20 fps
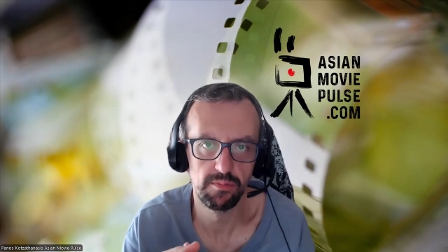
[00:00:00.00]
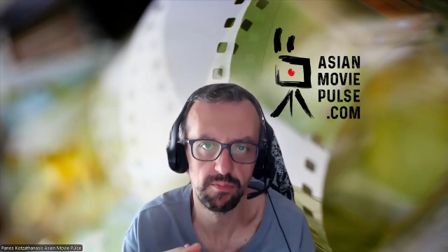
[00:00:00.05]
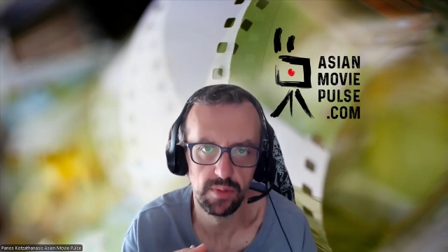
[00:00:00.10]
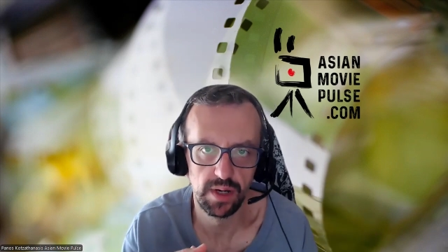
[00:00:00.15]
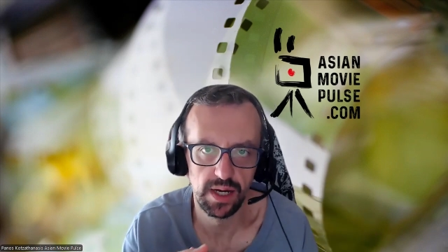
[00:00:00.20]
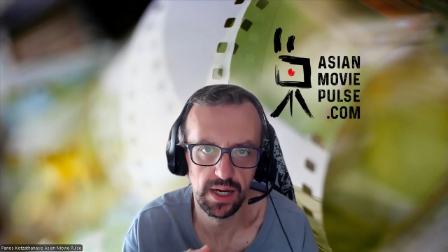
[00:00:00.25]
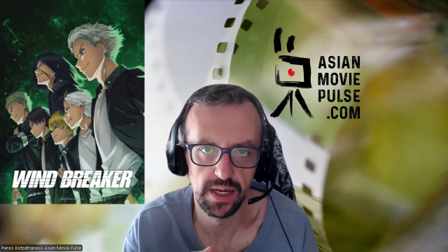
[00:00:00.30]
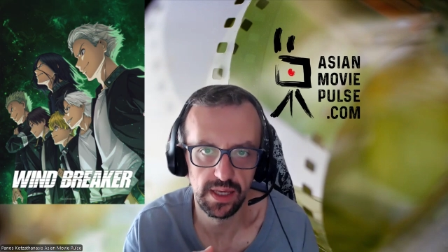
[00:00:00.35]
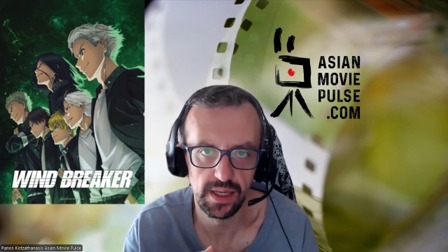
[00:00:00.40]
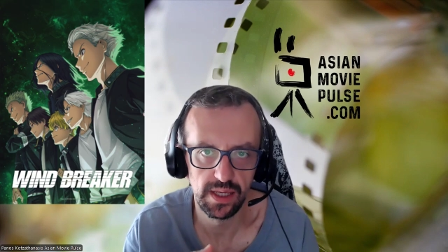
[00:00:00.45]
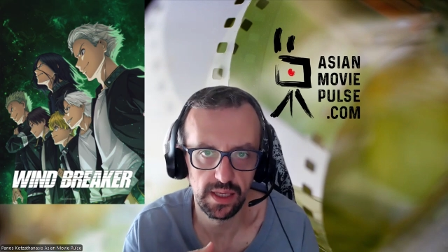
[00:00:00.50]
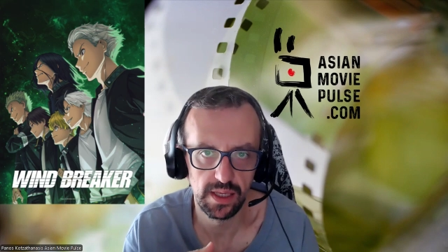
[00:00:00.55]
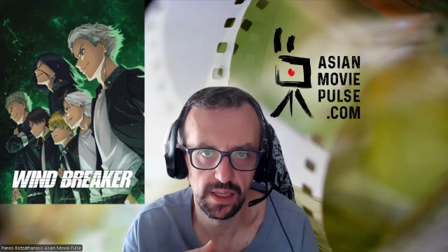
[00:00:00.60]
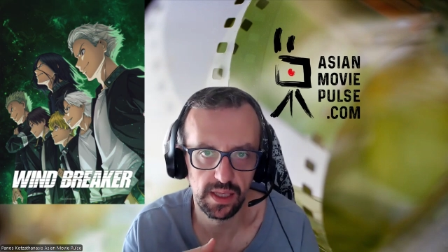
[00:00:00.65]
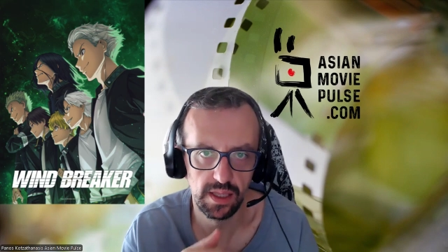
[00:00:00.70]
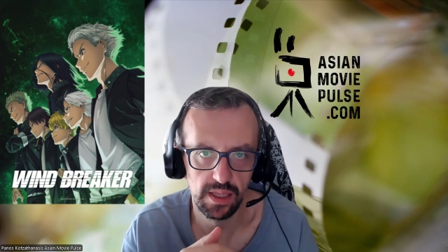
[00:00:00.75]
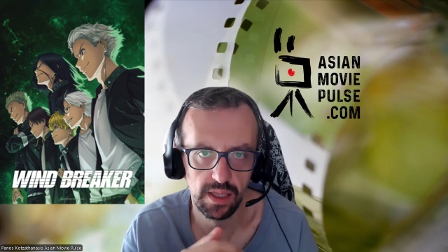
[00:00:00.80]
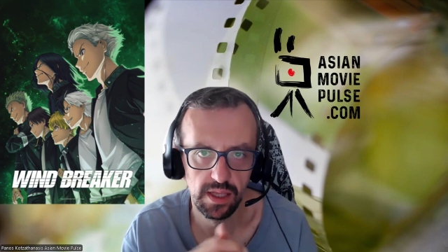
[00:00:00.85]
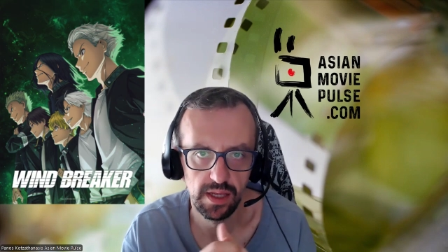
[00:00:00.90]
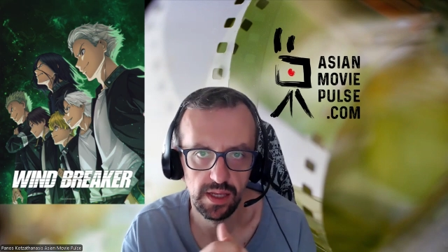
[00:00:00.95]

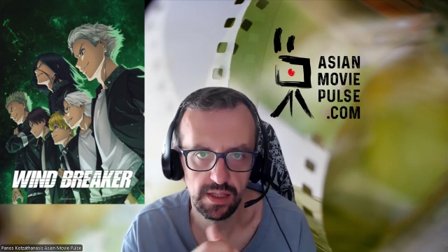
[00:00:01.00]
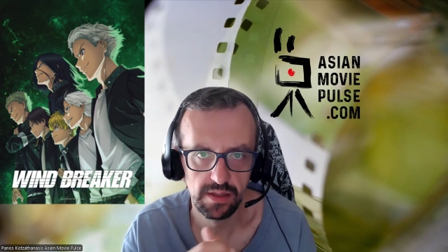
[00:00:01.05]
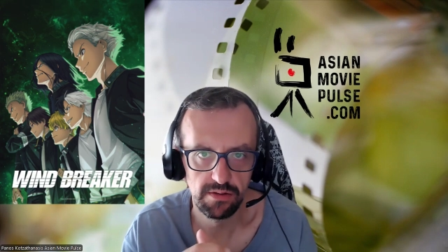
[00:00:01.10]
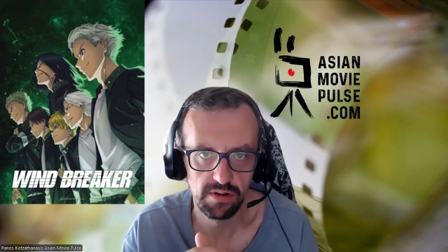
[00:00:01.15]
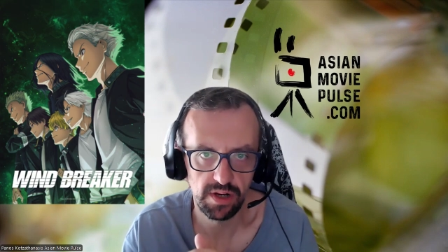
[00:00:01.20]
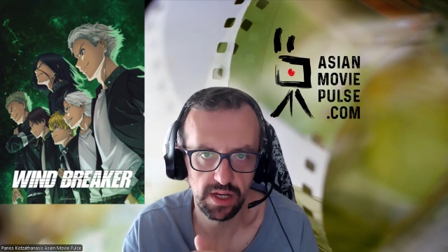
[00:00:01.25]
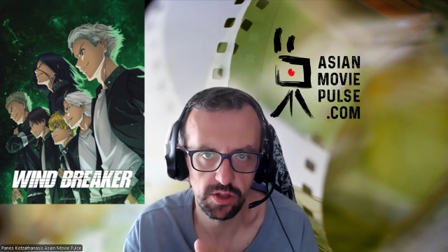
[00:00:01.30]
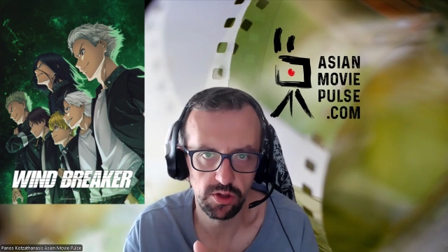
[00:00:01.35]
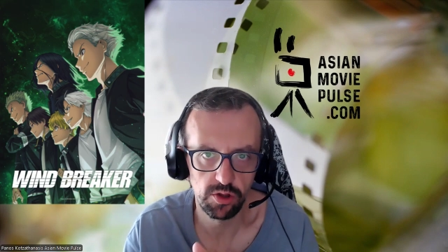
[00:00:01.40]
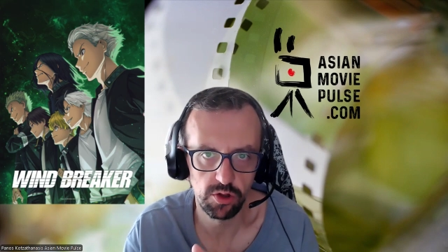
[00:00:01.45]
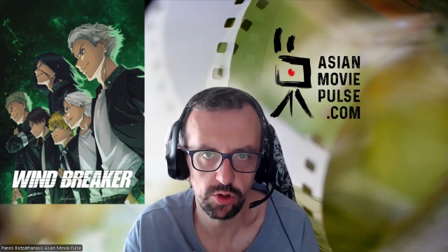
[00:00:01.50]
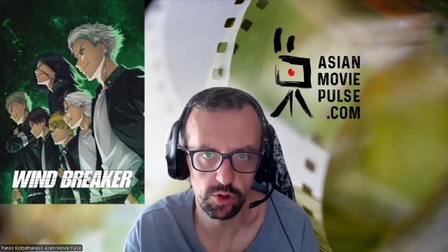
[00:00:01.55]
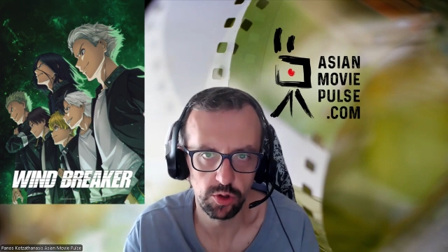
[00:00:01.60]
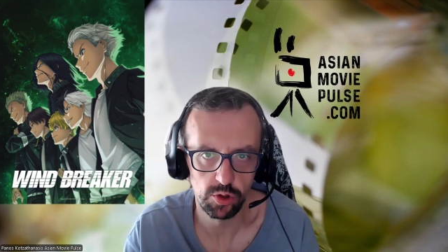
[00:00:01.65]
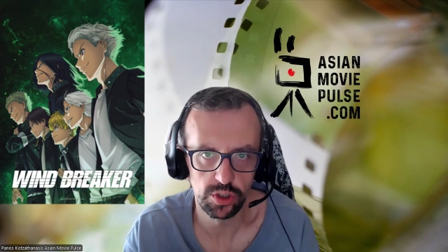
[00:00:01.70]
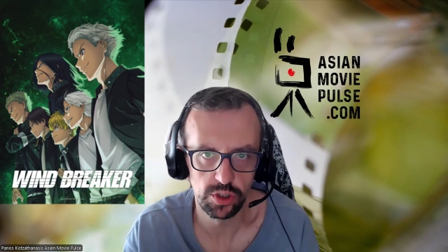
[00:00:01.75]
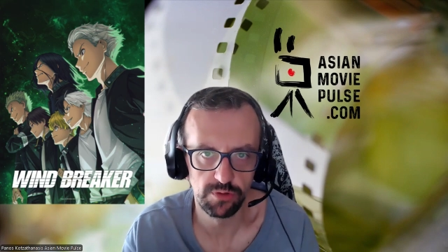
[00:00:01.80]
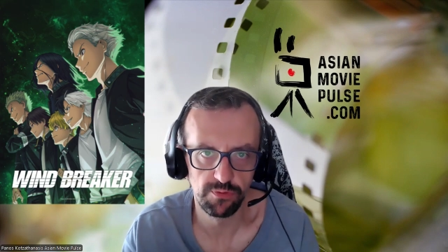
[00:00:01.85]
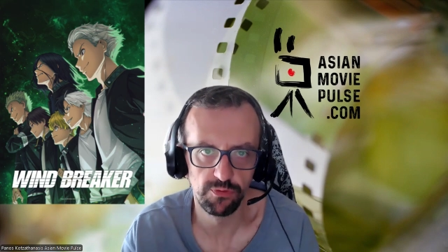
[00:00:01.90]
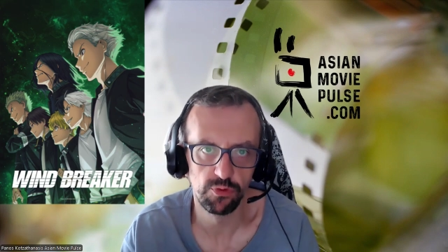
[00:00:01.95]
by director
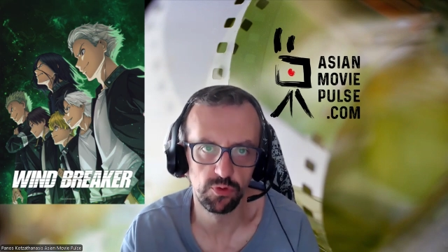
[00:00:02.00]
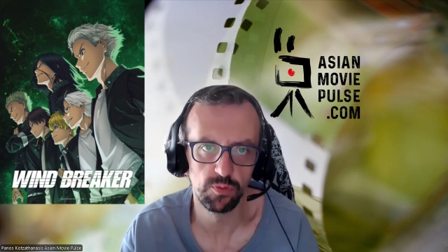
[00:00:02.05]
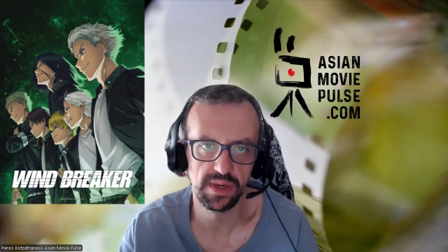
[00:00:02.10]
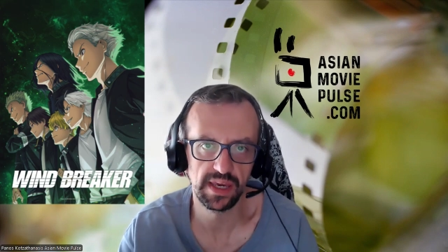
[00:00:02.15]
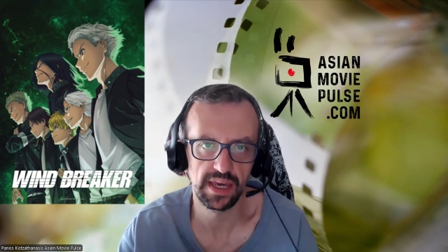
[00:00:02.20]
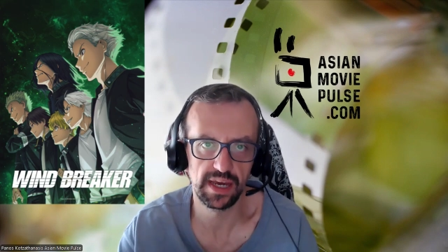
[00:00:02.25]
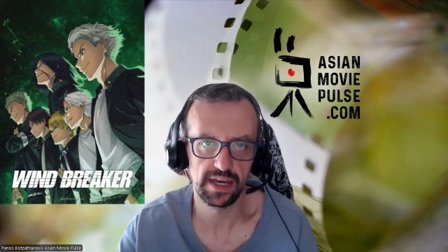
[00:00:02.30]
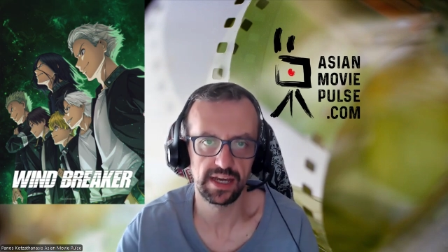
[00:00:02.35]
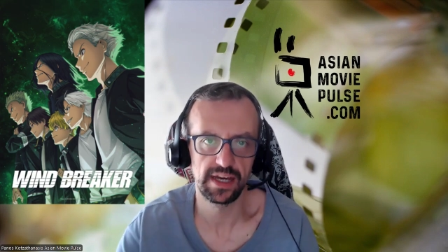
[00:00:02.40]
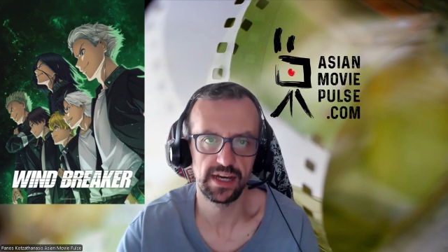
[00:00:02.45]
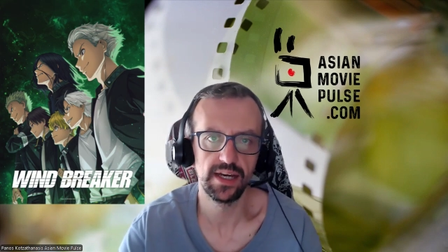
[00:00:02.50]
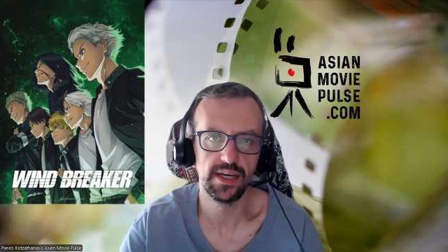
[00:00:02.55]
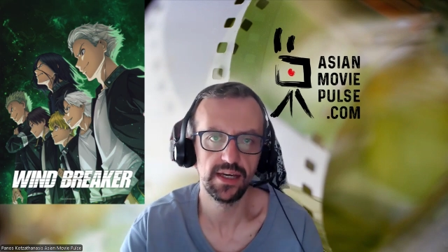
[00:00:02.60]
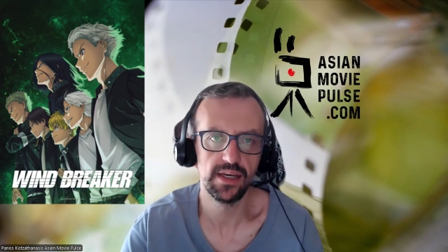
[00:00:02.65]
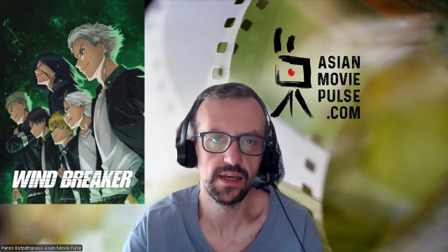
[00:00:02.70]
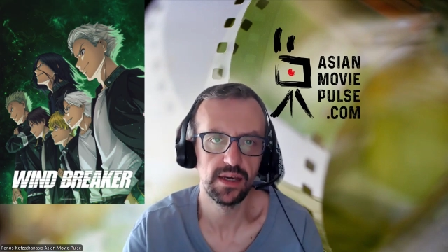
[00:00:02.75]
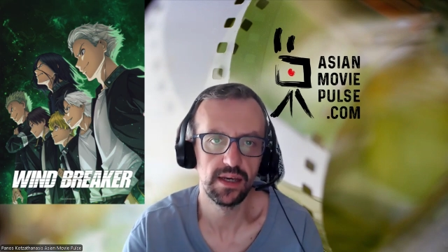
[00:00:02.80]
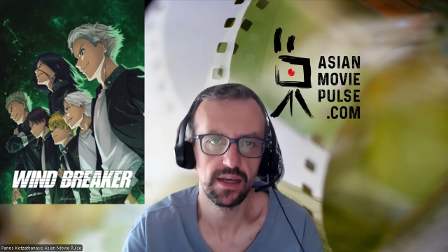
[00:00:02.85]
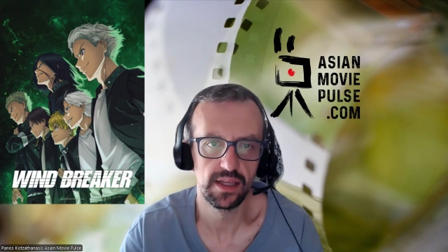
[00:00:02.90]
Toshifumi Akai